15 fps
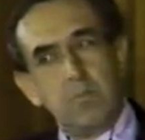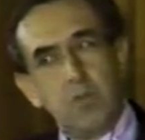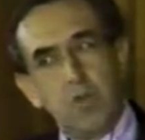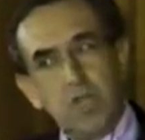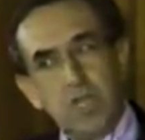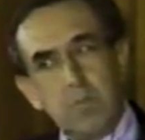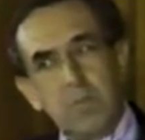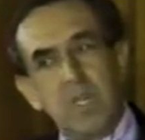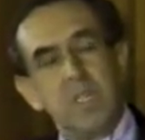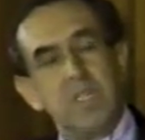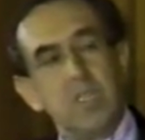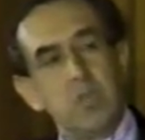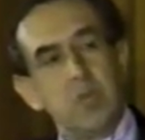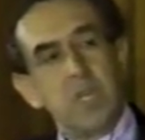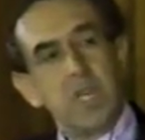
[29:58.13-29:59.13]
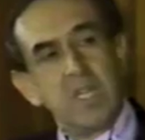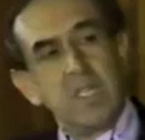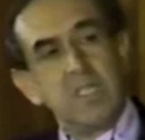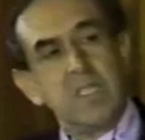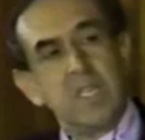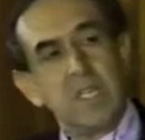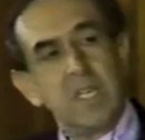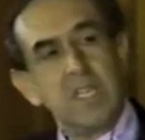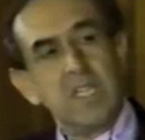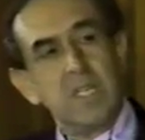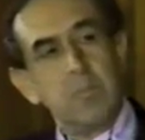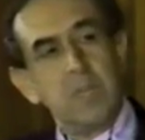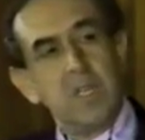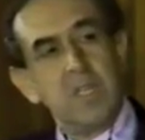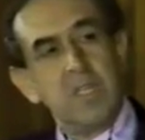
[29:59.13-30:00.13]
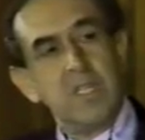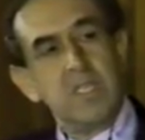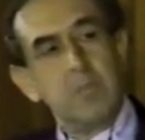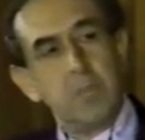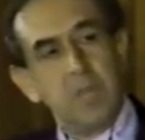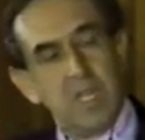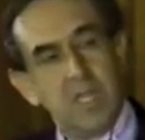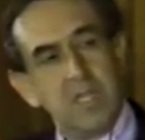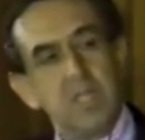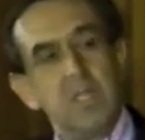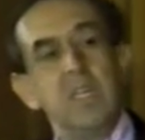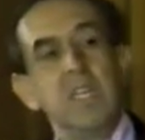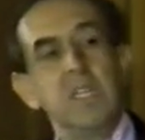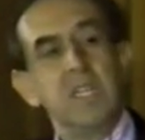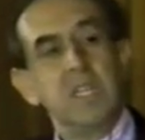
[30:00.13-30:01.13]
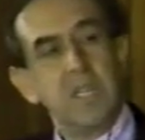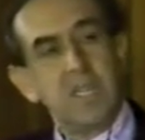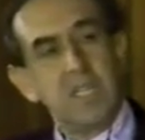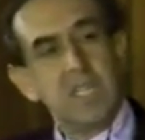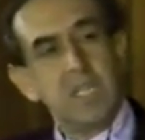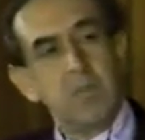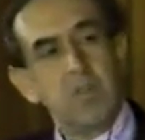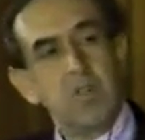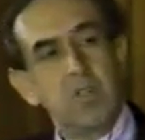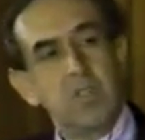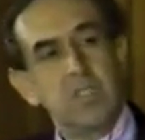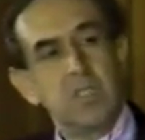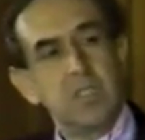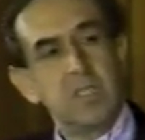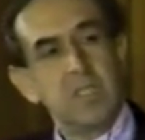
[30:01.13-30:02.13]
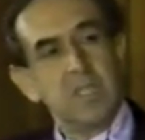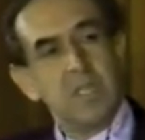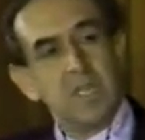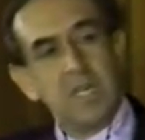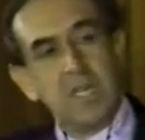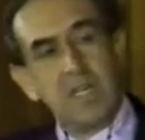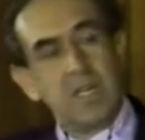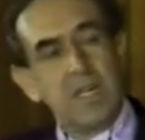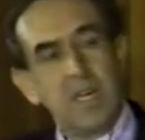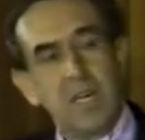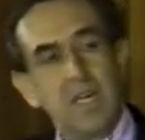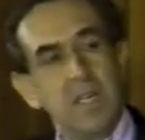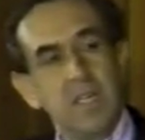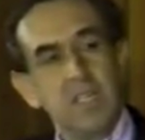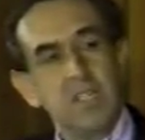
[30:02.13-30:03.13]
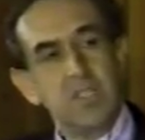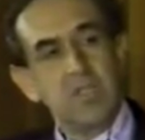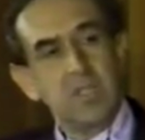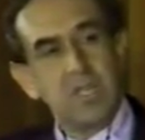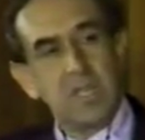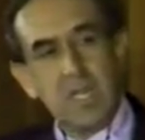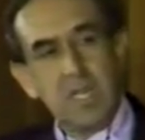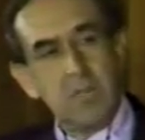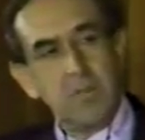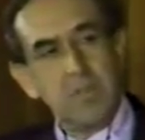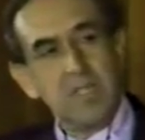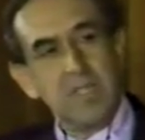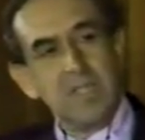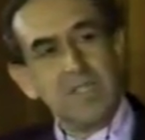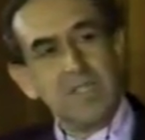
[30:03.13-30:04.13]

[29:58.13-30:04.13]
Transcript: putting buildings together and getting buildings built in their elective courses are highly subscribed.